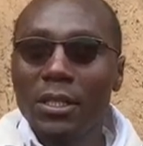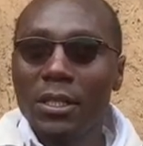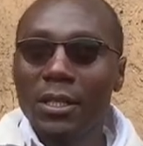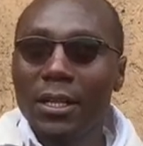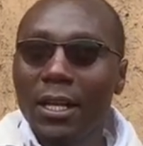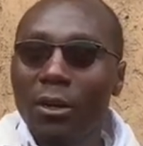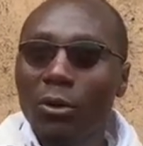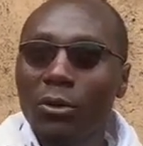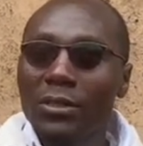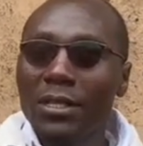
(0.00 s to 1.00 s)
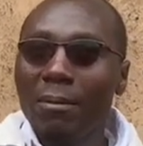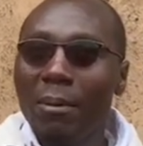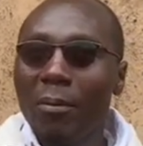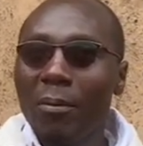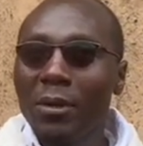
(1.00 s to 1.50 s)
Na leo, sina
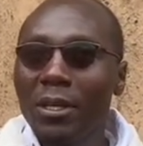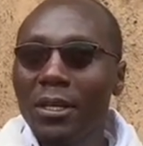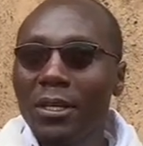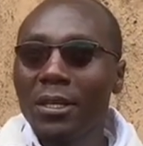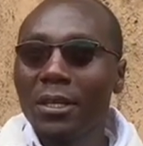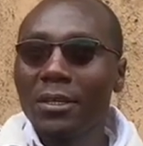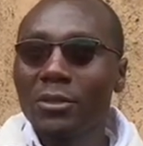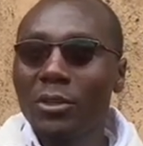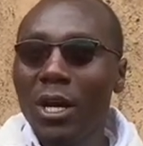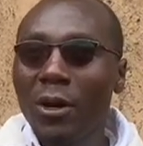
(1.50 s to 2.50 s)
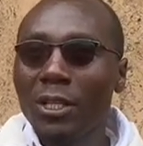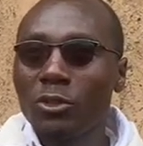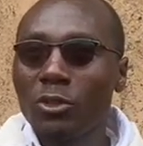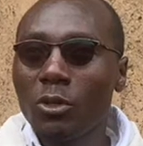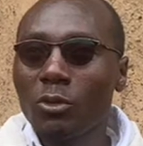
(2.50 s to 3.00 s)
mambo mingi. Today I want
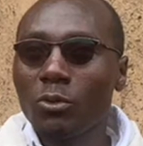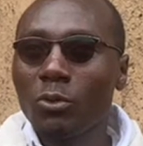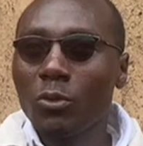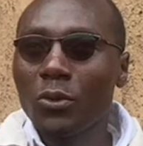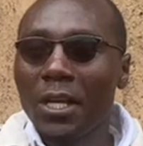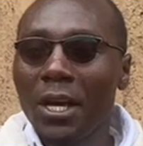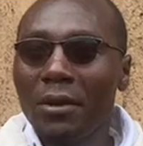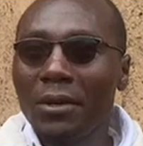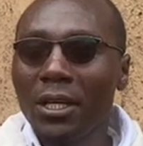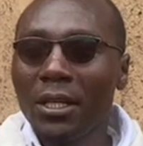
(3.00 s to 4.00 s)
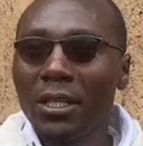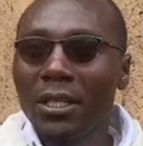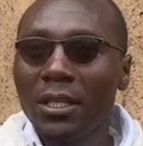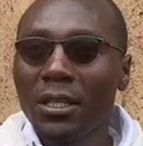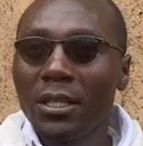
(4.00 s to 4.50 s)
to talk to KRA
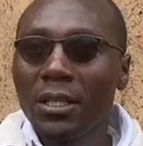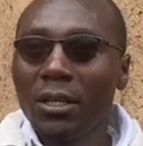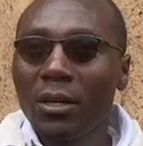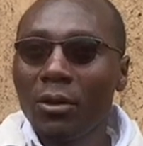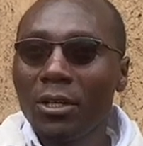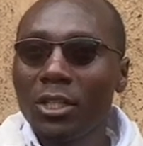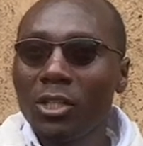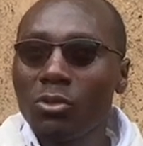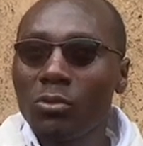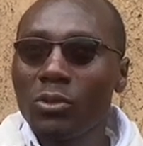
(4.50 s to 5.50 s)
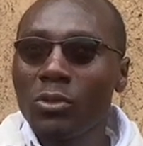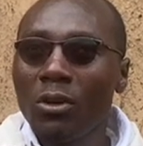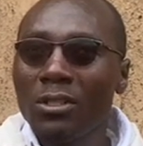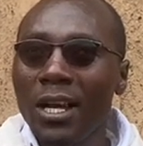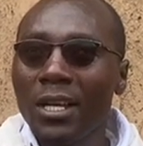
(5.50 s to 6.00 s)
on issues
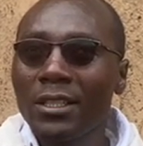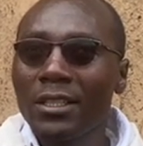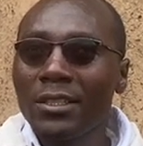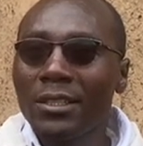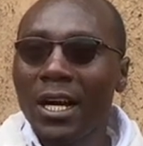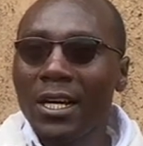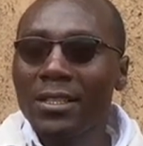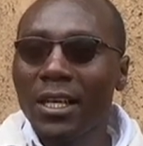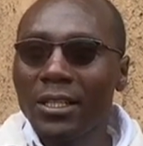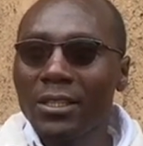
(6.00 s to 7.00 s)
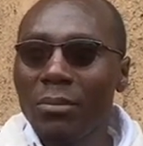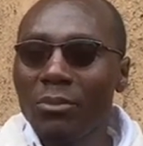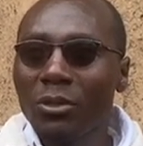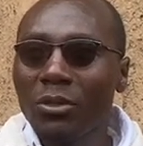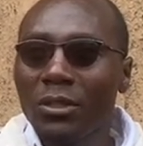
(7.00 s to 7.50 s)
concerning tax
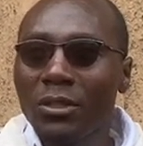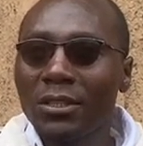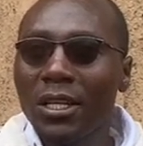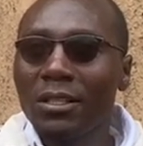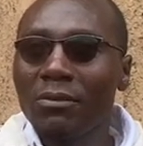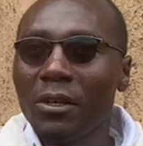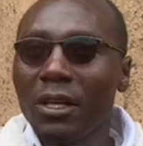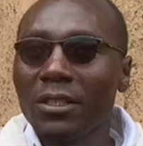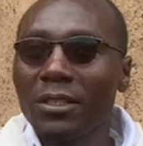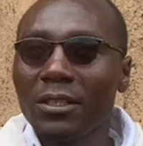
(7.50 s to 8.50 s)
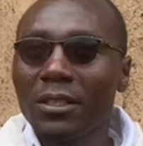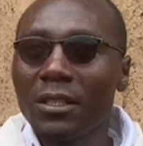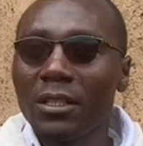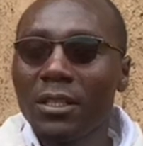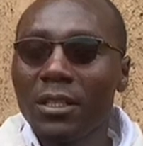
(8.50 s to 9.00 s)
exemption certificate.
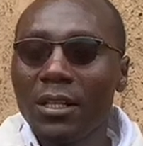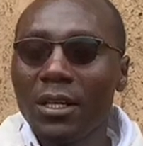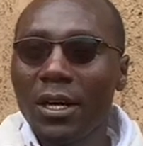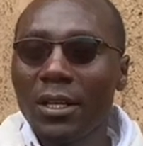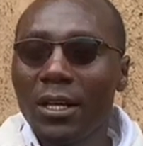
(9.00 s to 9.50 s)
And